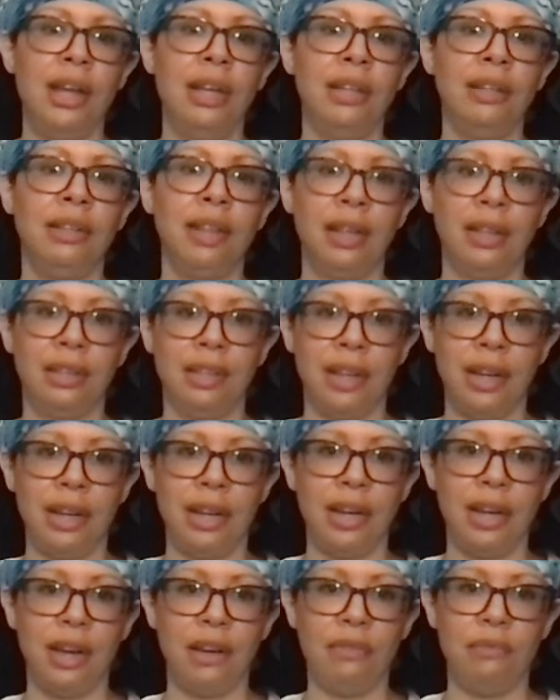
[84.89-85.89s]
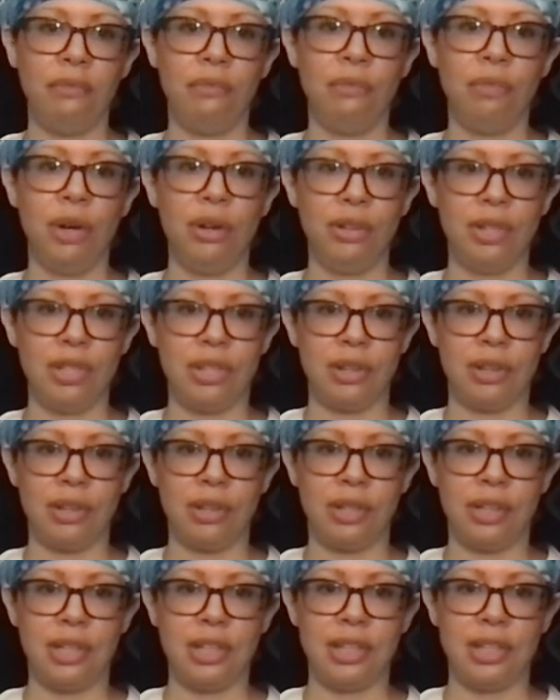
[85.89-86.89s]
then they have most certainly